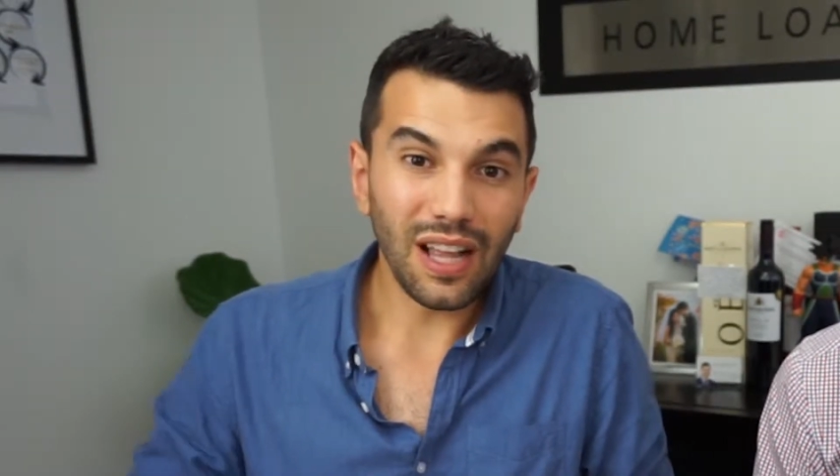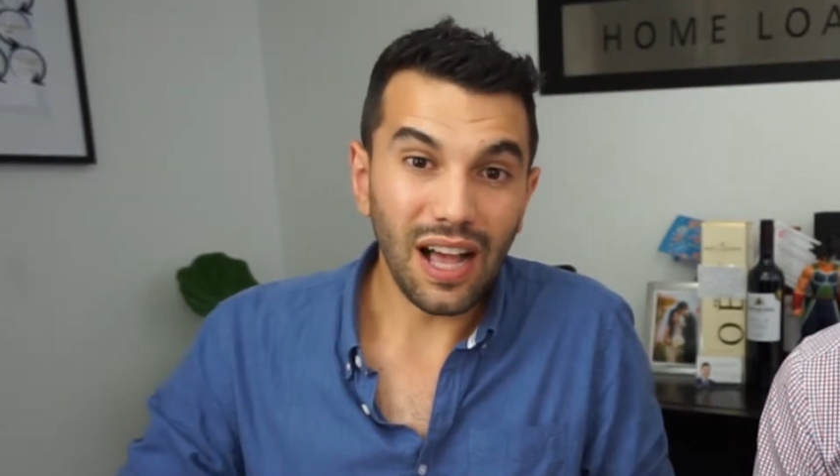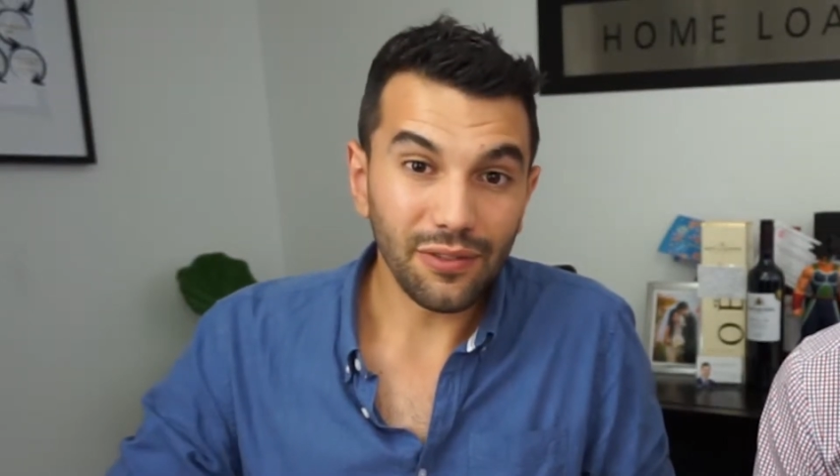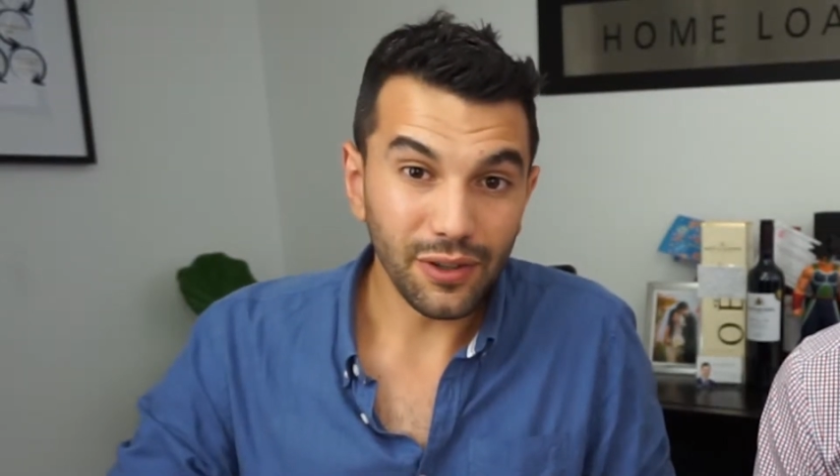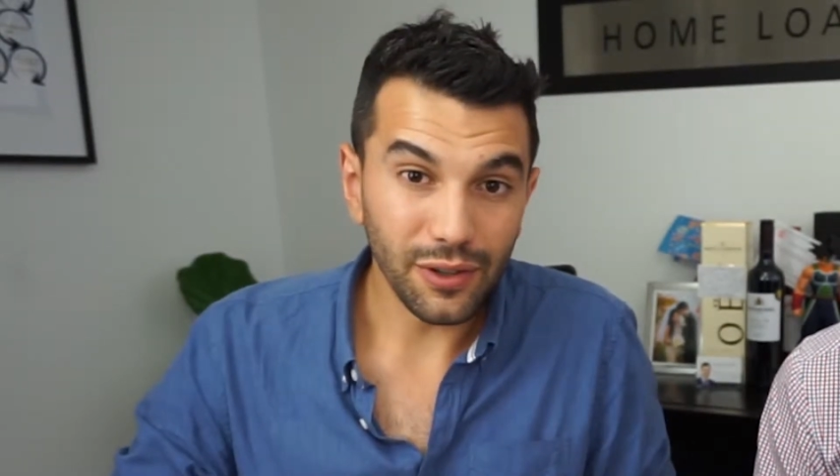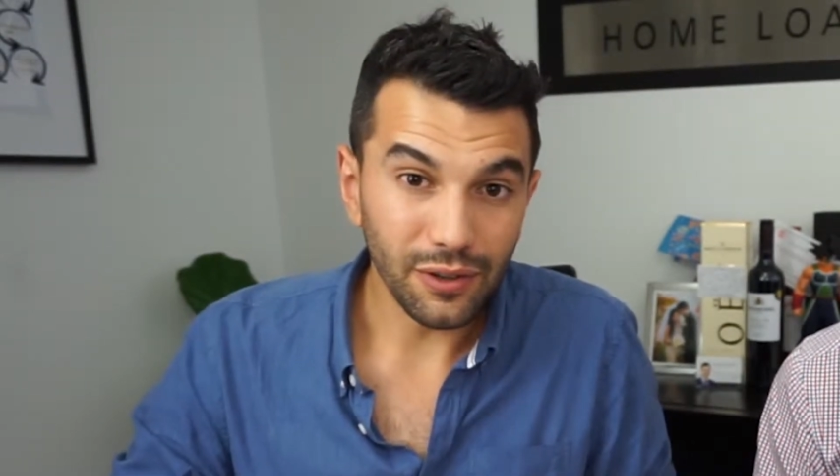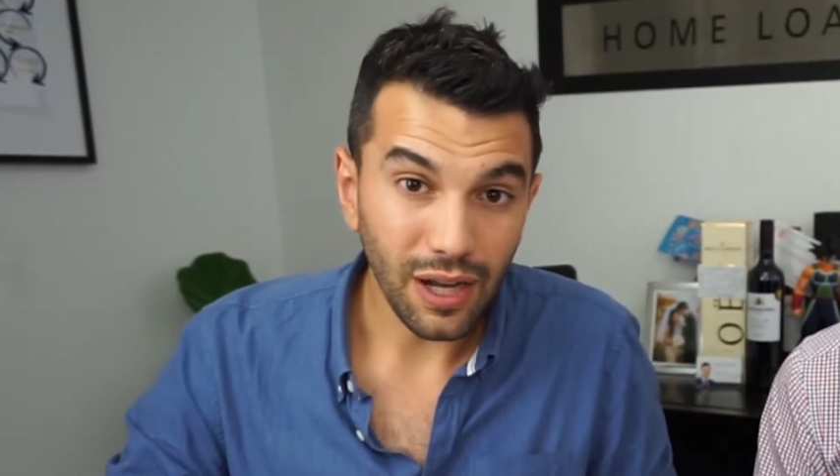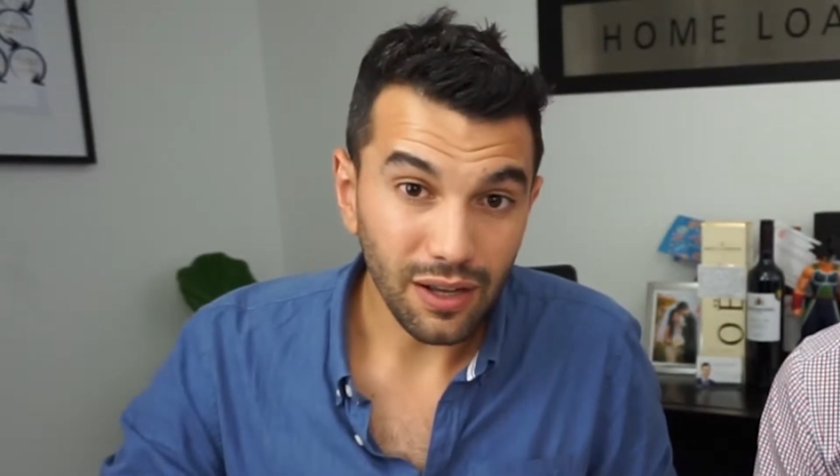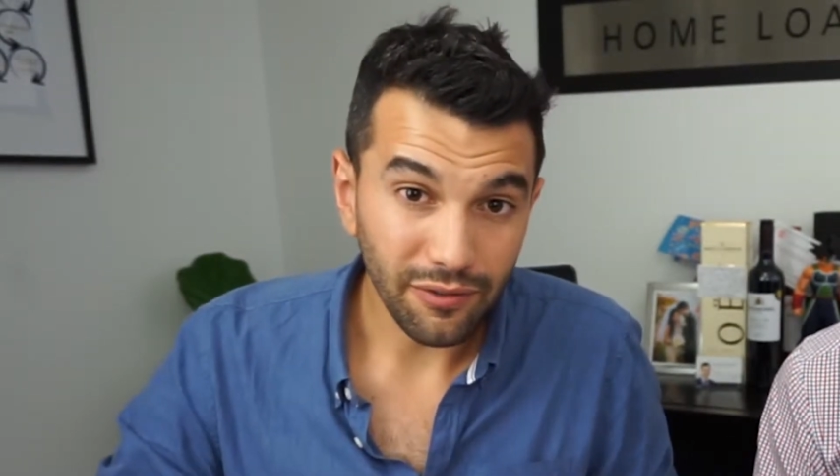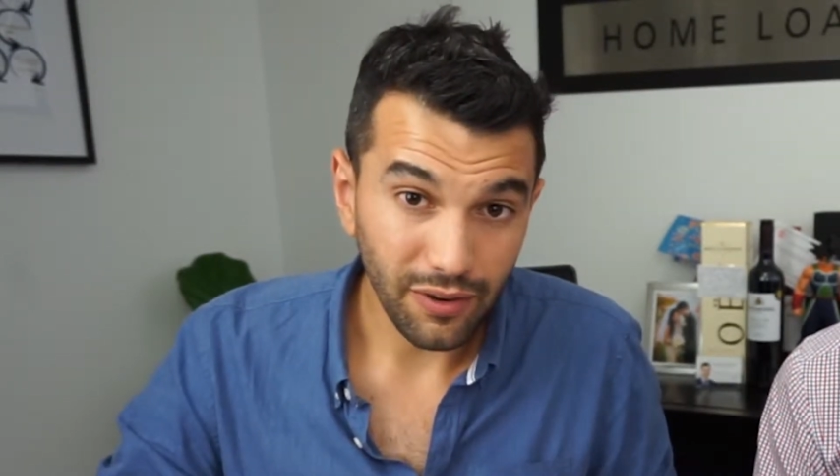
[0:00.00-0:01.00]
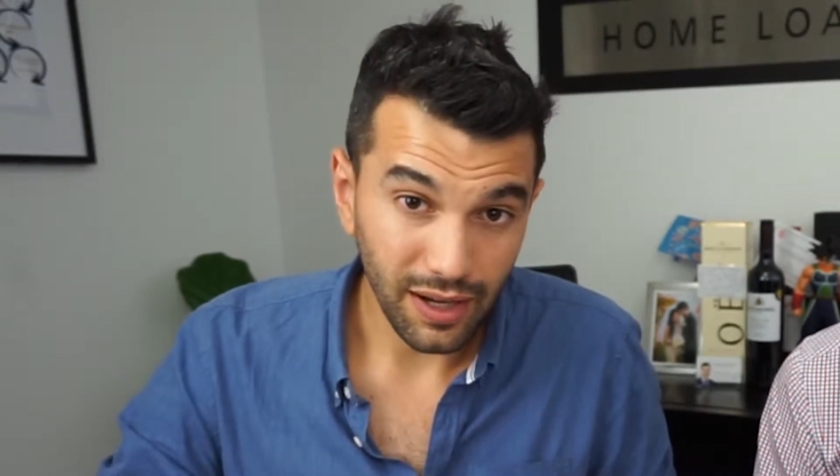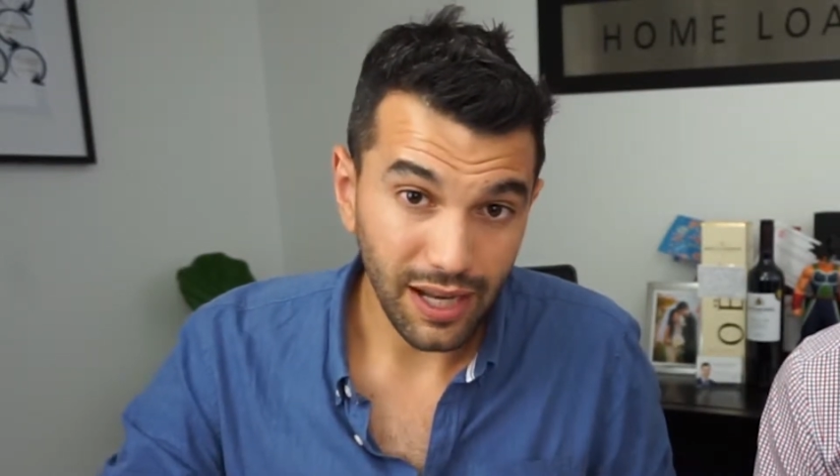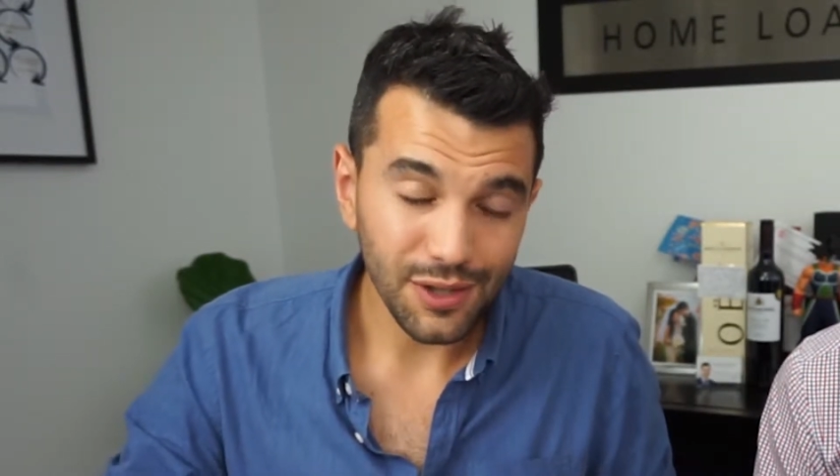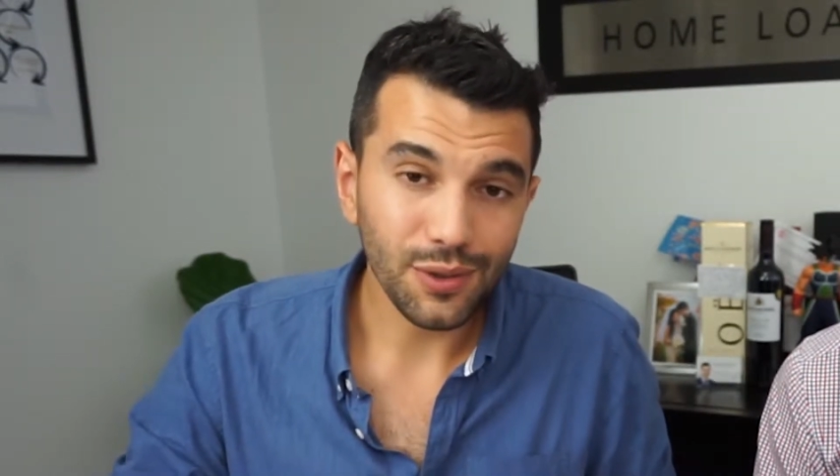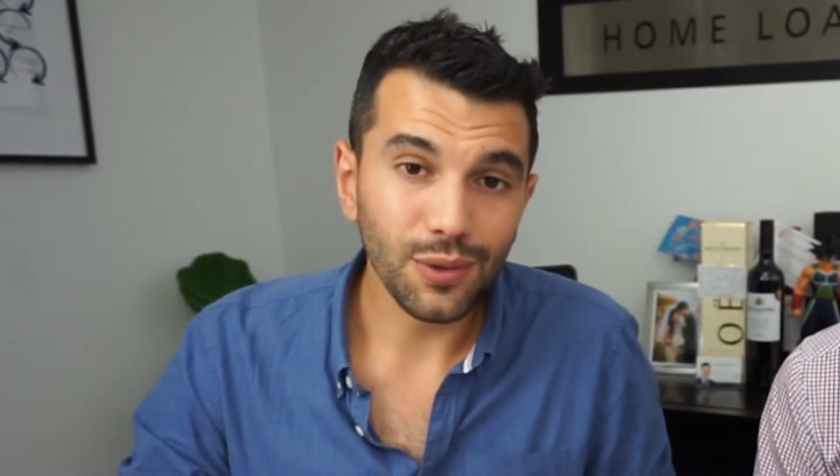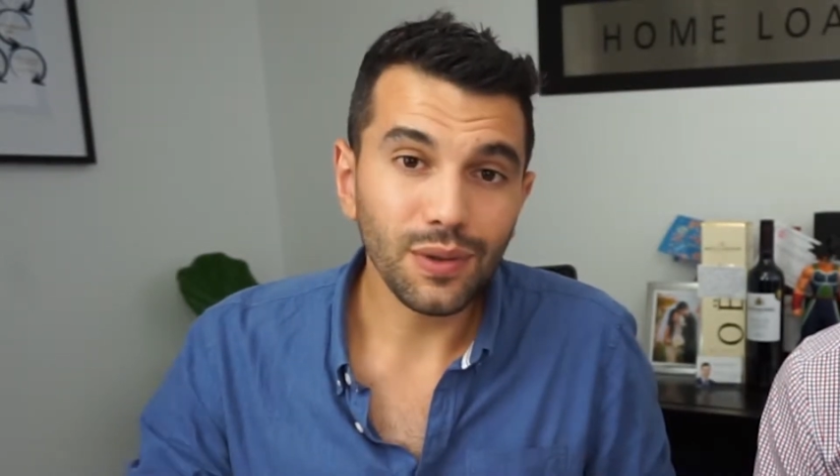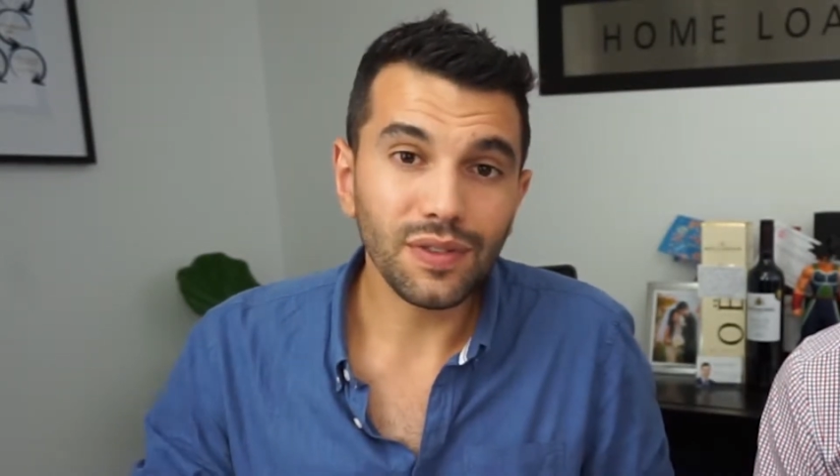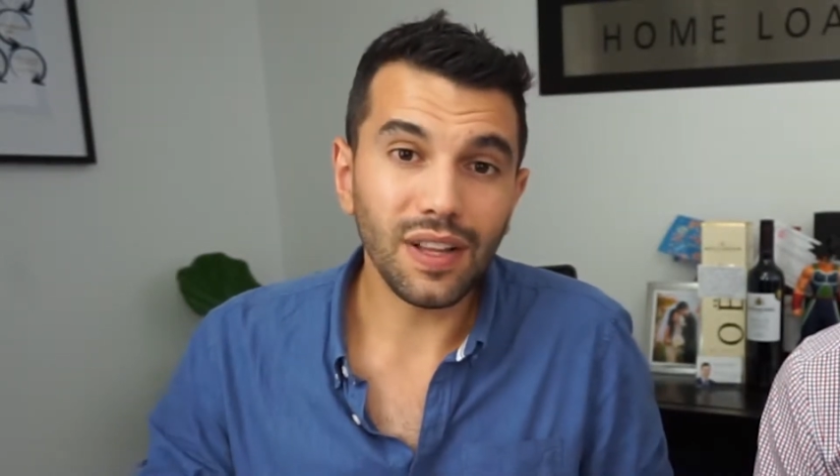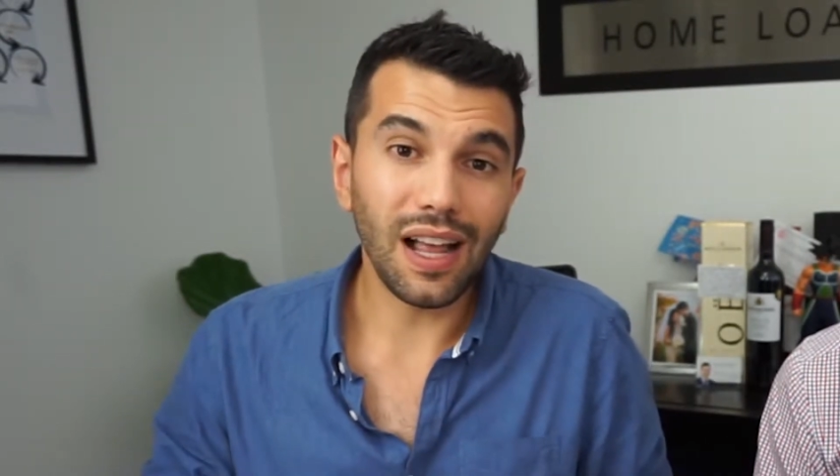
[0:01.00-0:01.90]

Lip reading: ask for your financials,